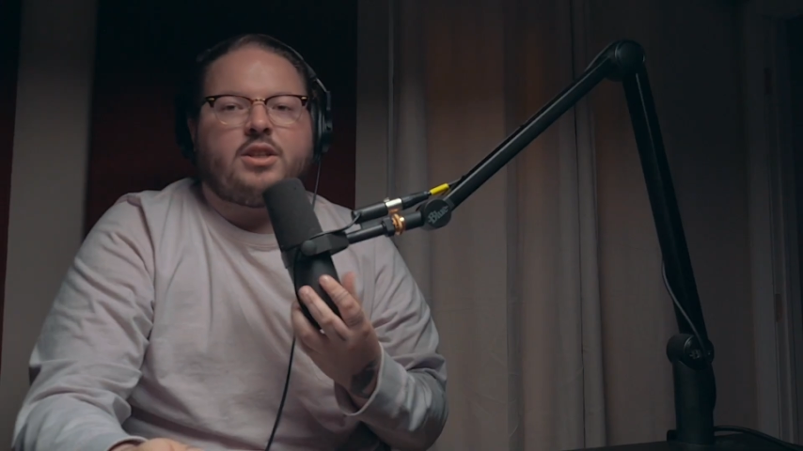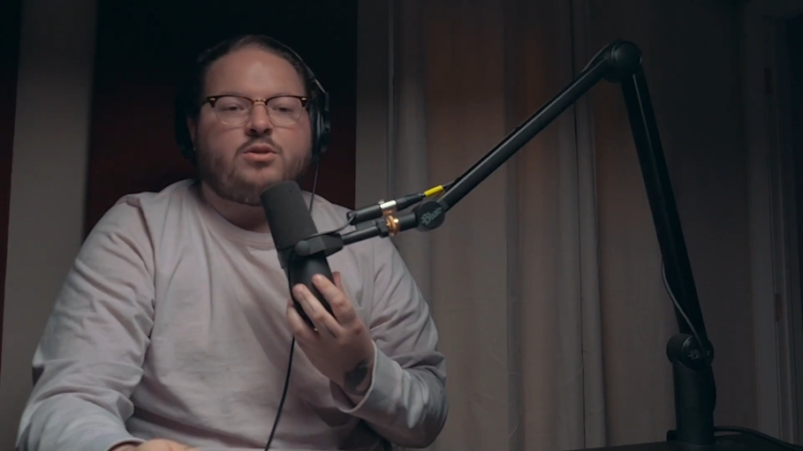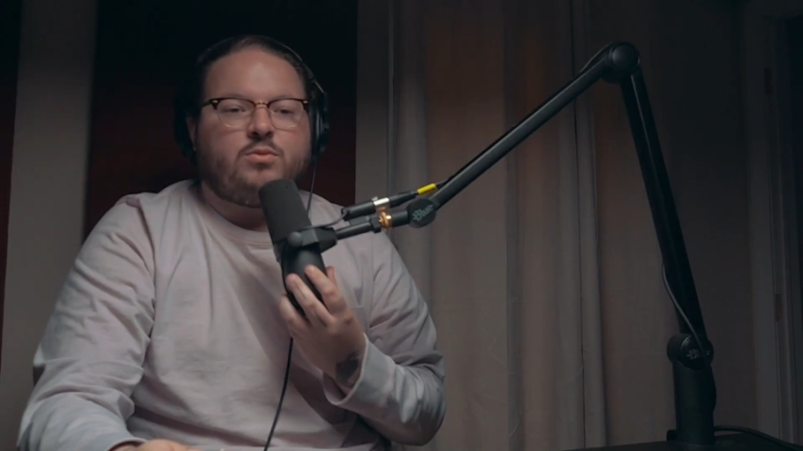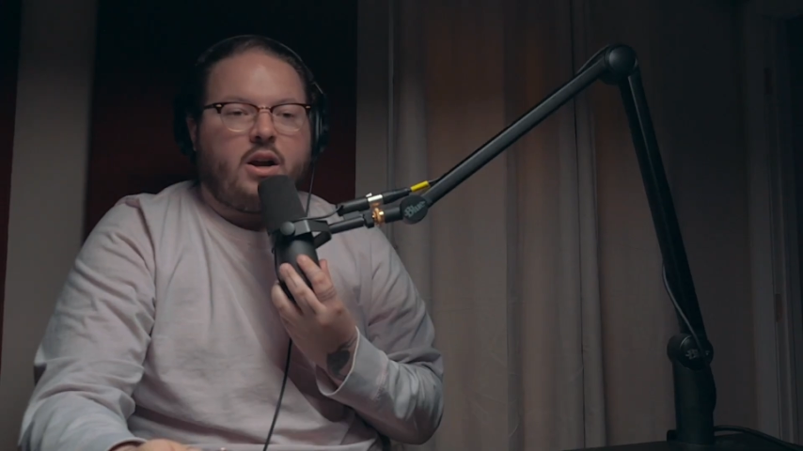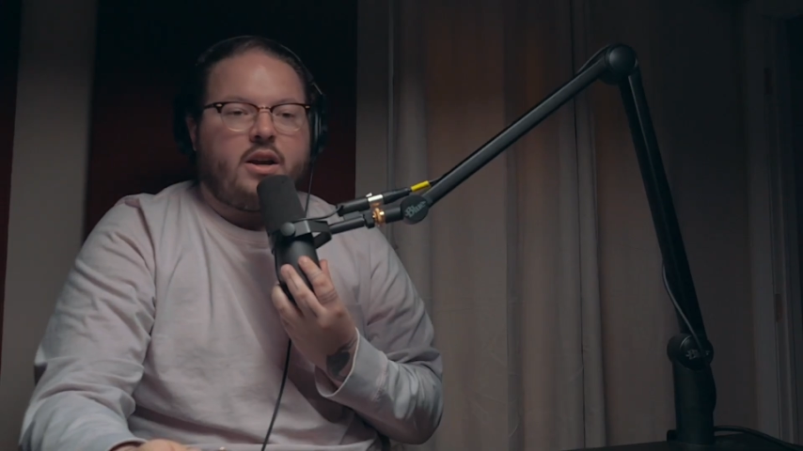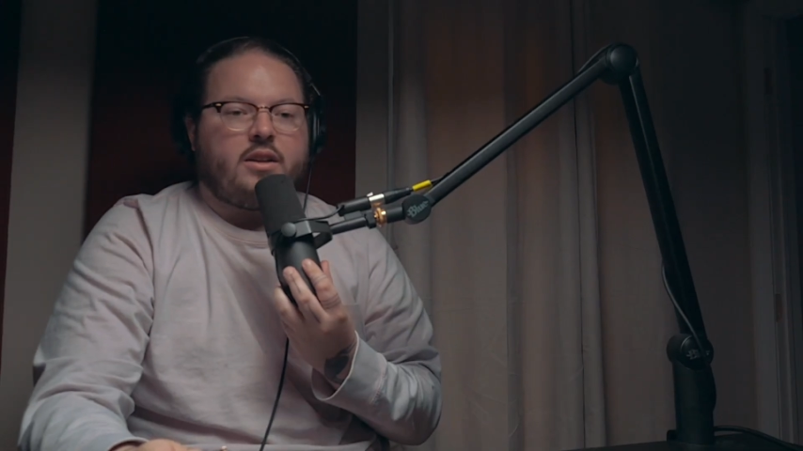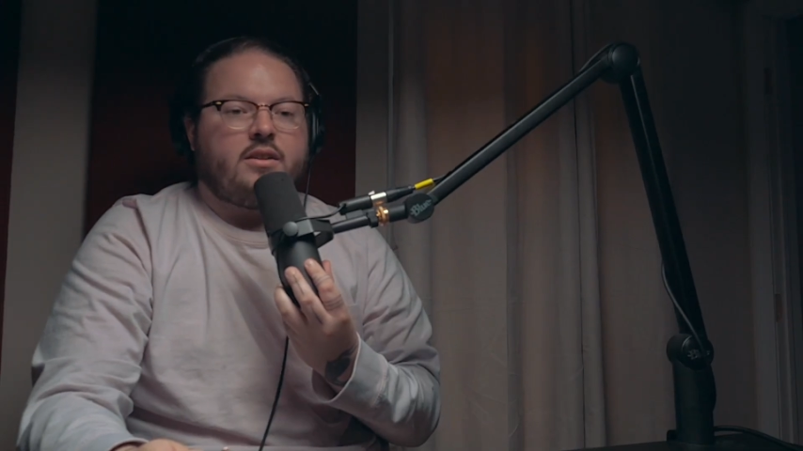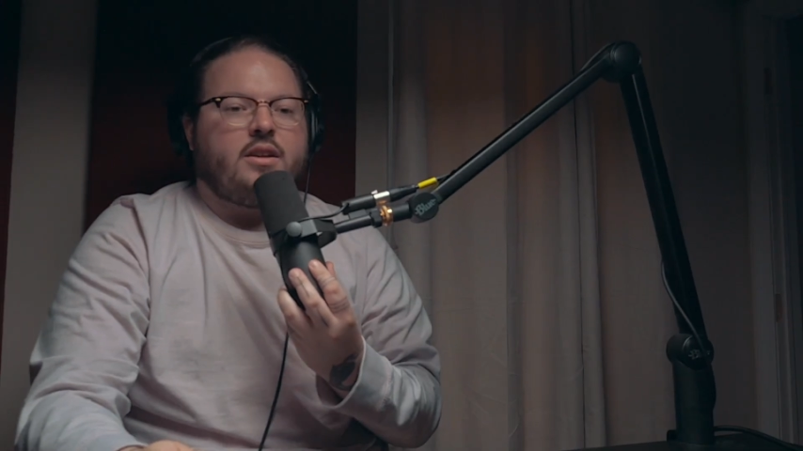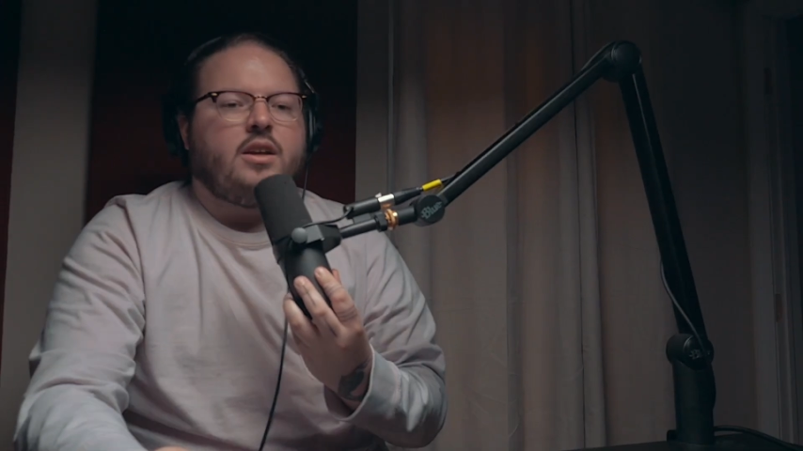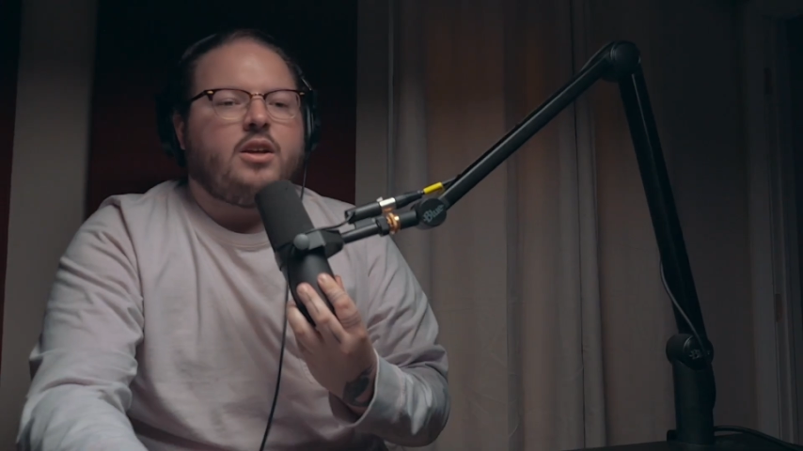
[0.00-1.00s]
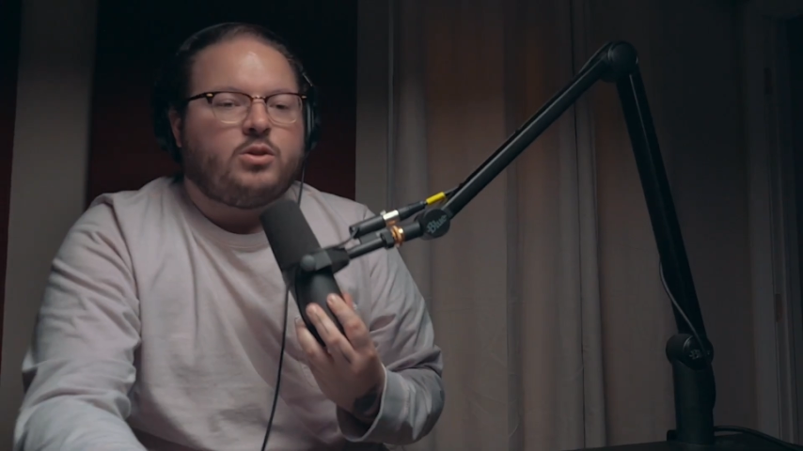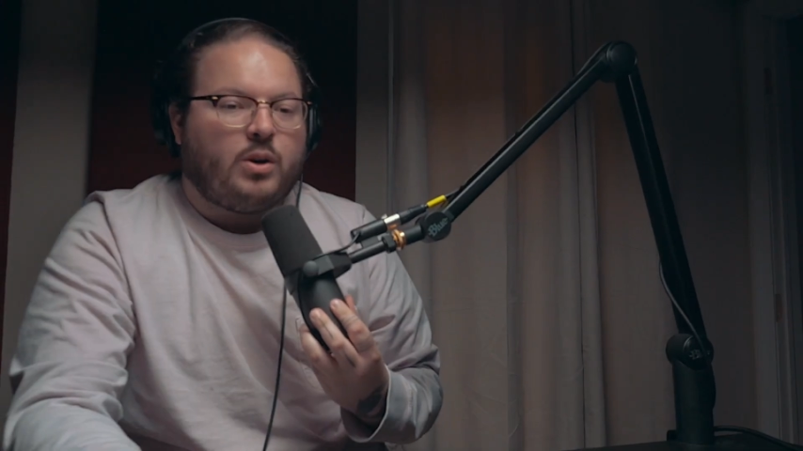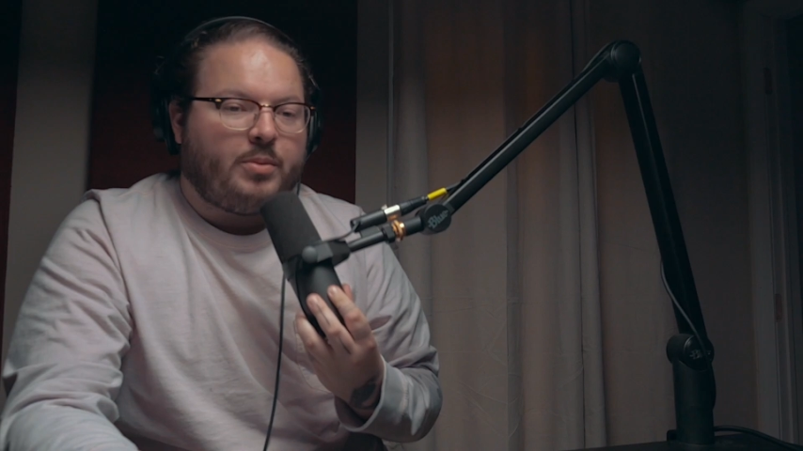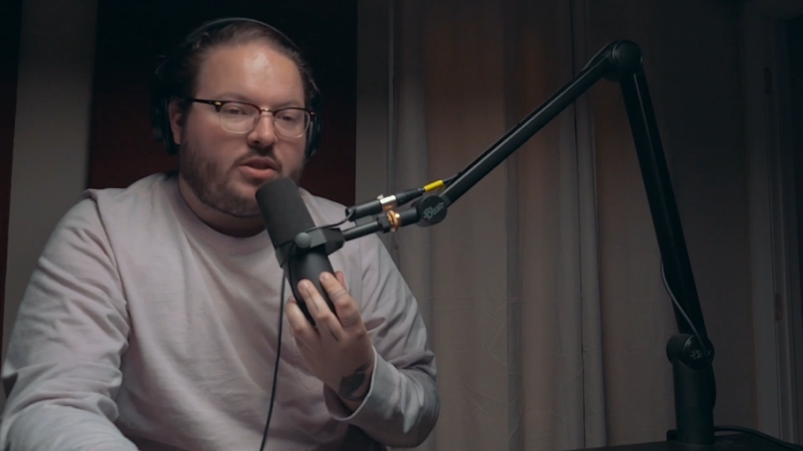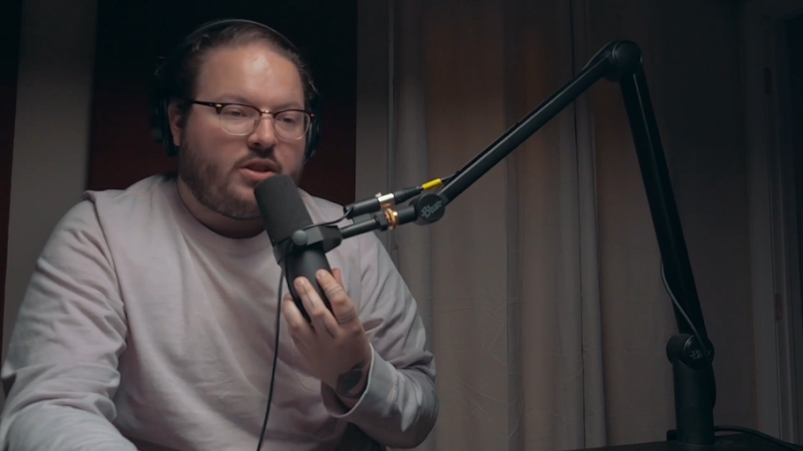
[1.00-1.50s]
that's right. So
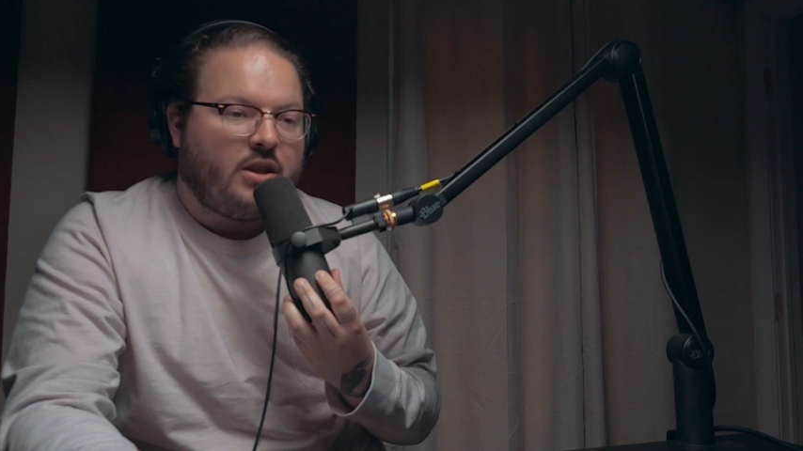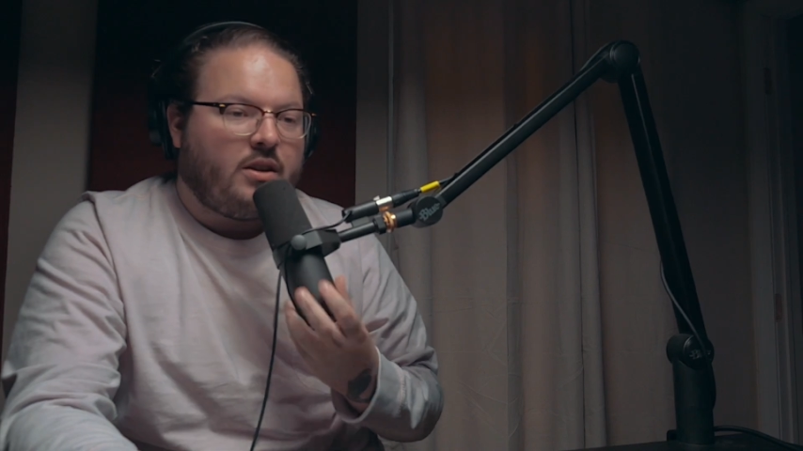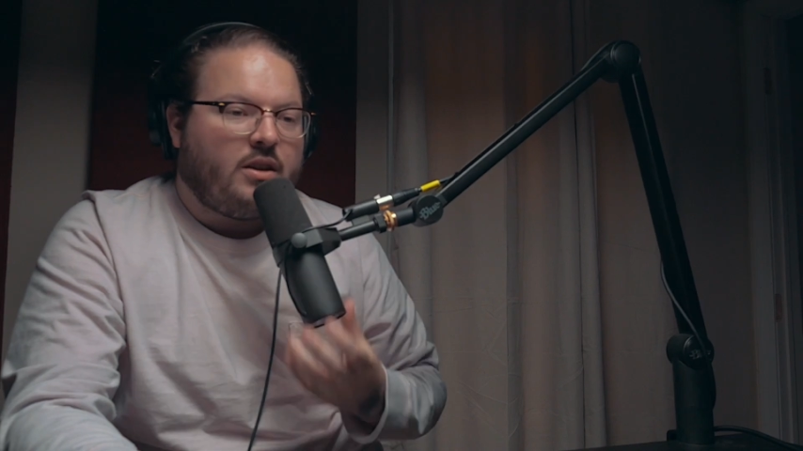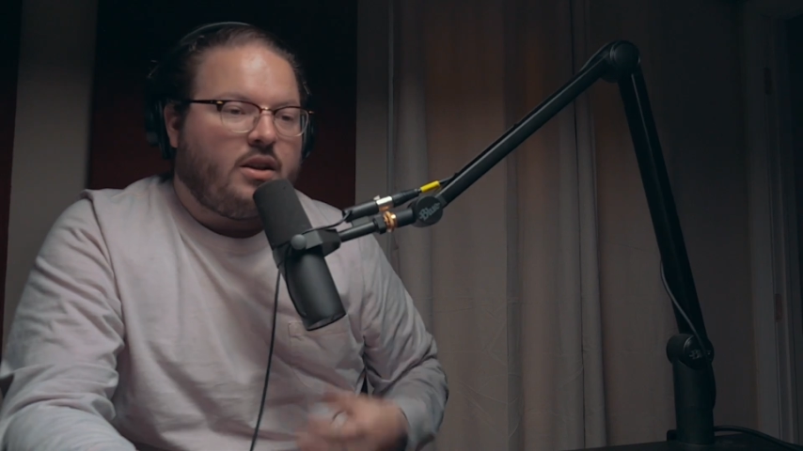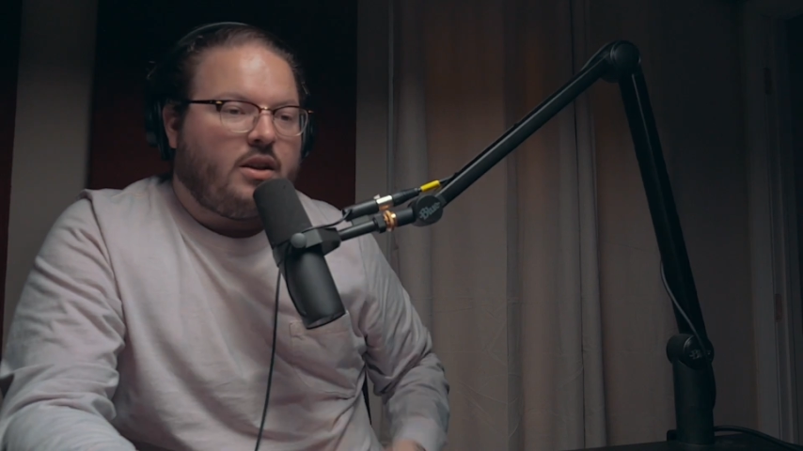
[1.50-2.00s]
I'm gonna see. You didn't the, talk to